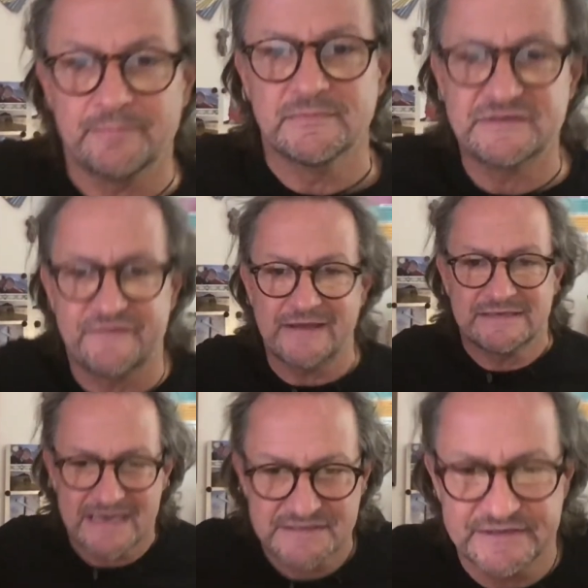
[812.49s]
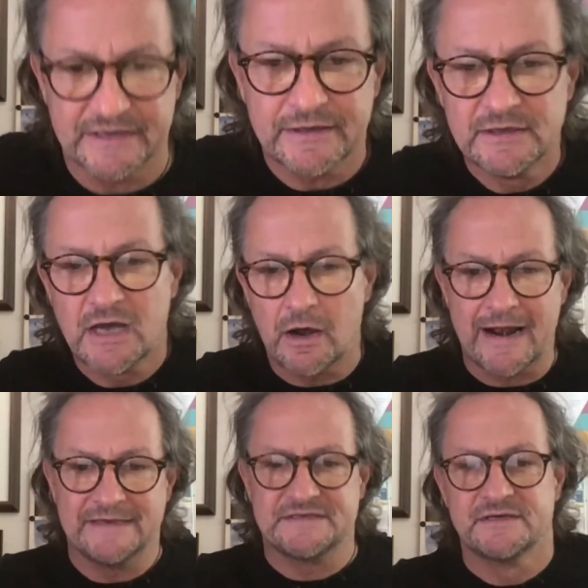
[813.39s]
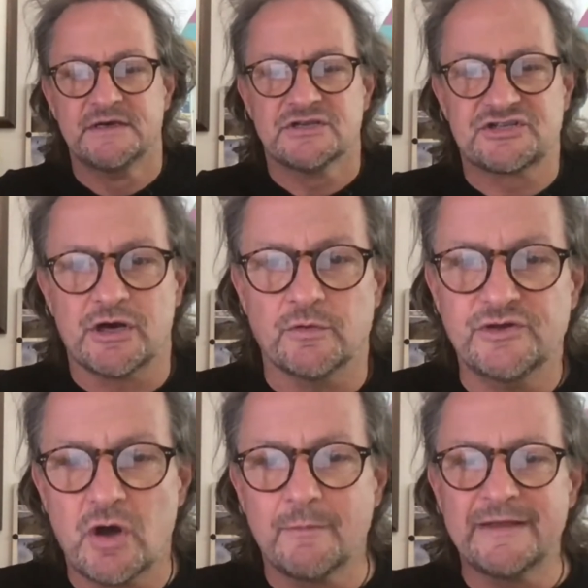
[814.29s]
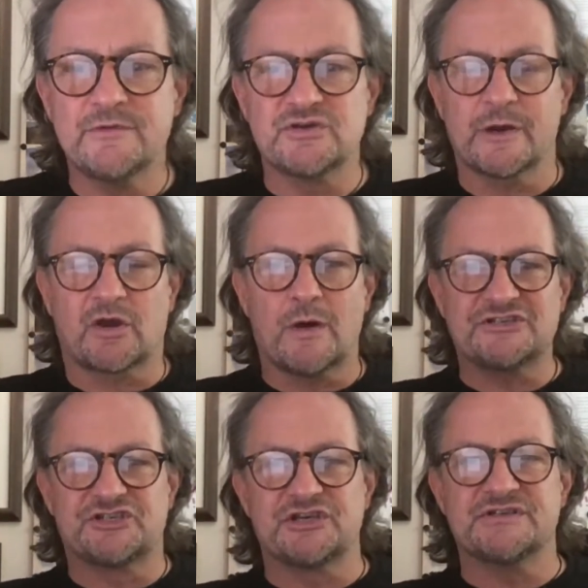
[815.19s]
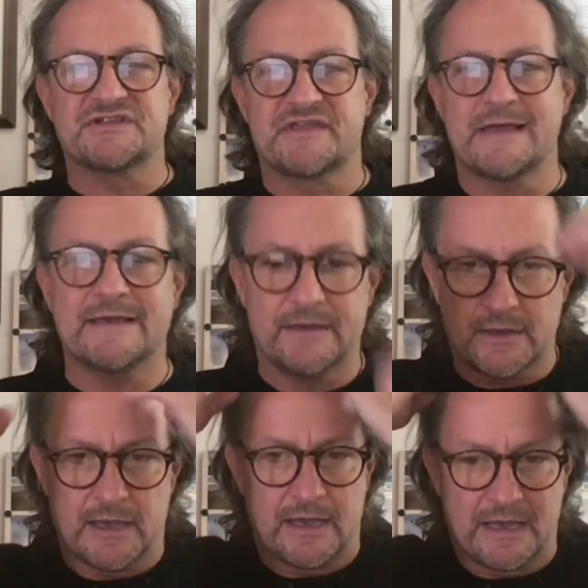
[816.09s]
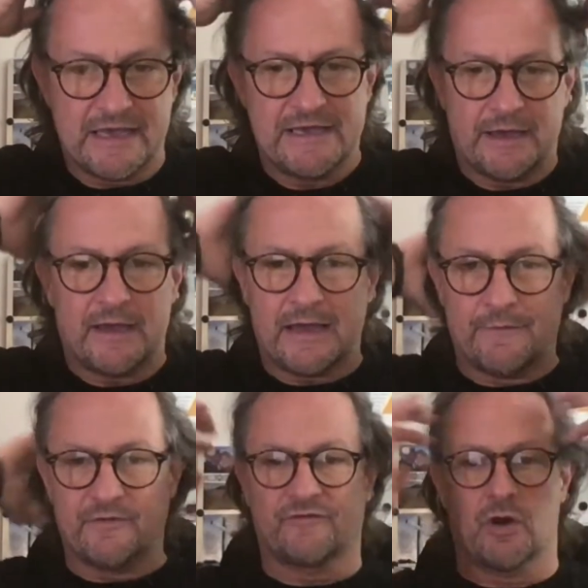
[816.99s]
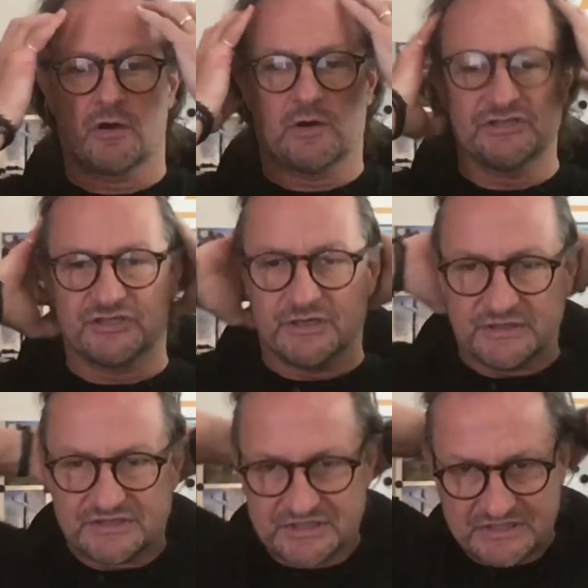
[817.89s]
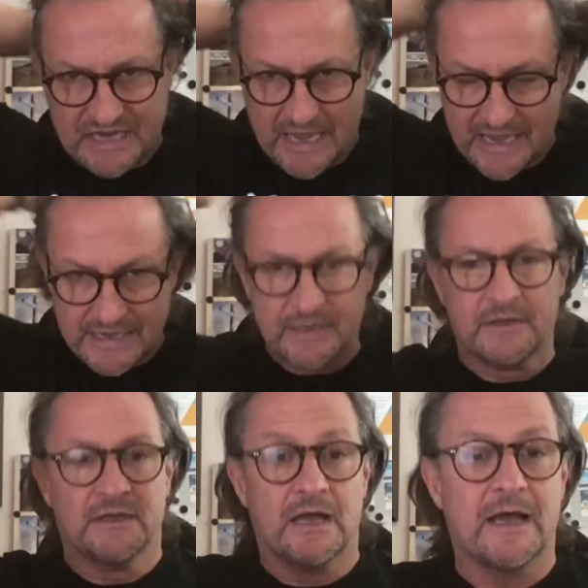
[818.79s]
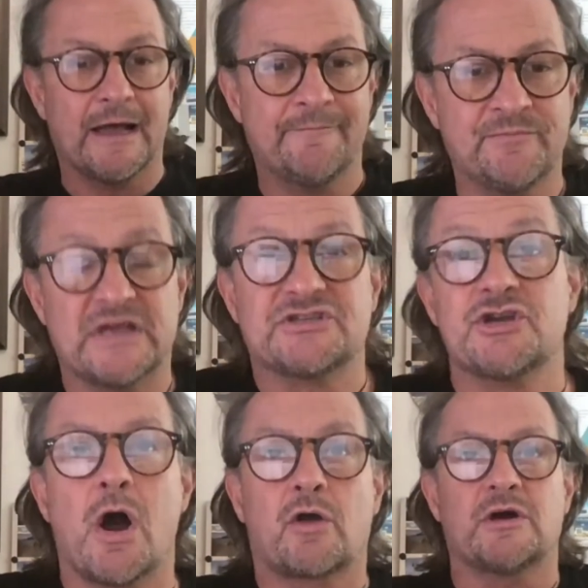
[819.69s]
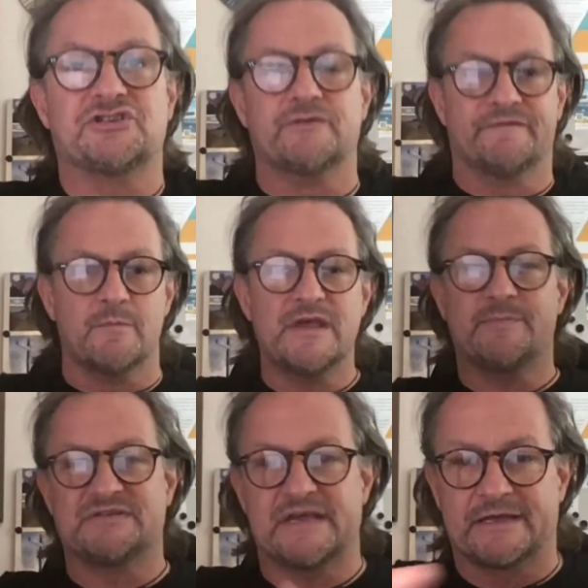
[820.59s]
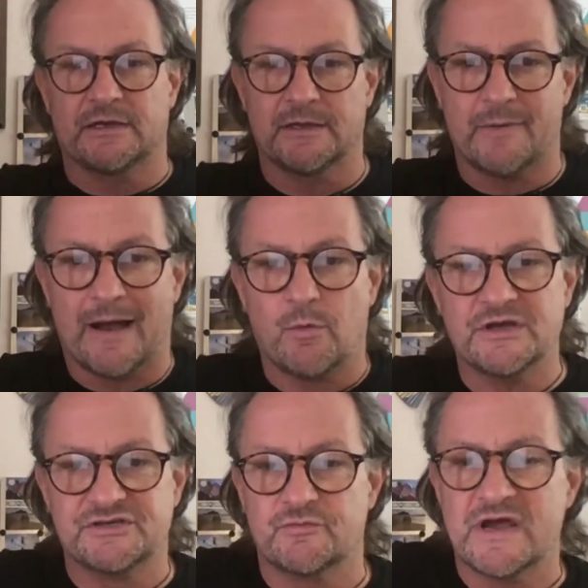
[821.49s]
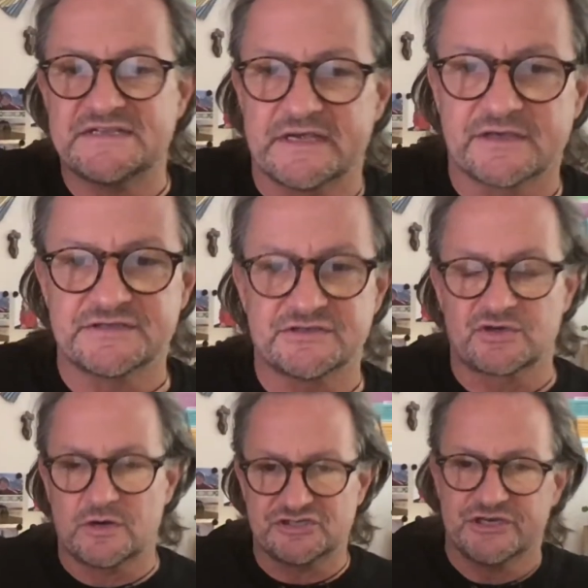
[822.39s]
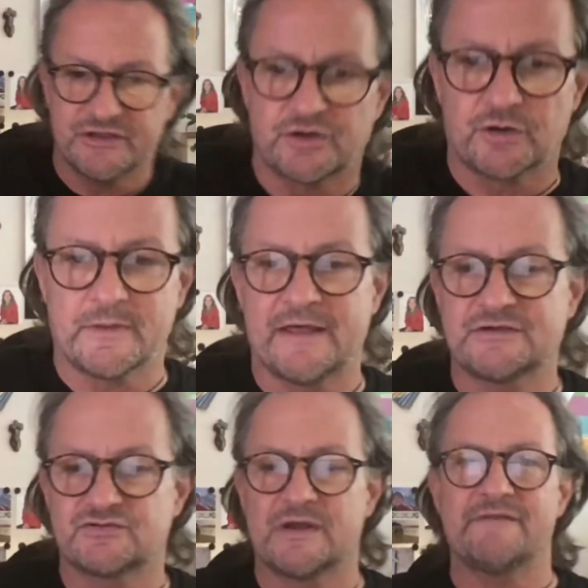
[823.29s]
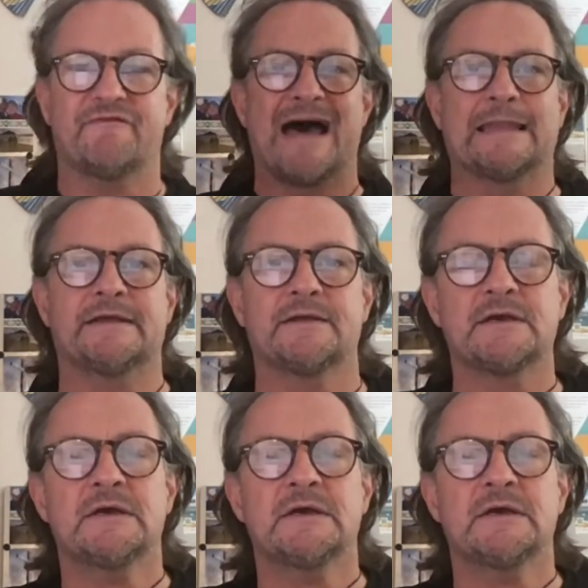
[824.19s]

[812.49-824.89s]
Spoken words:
It's fantastic. All right. So normally we do a questions thing here, and we've got a question today. It's not a question for me particularly, but I wanted to raise it because it's a question in the group that I think is really valid.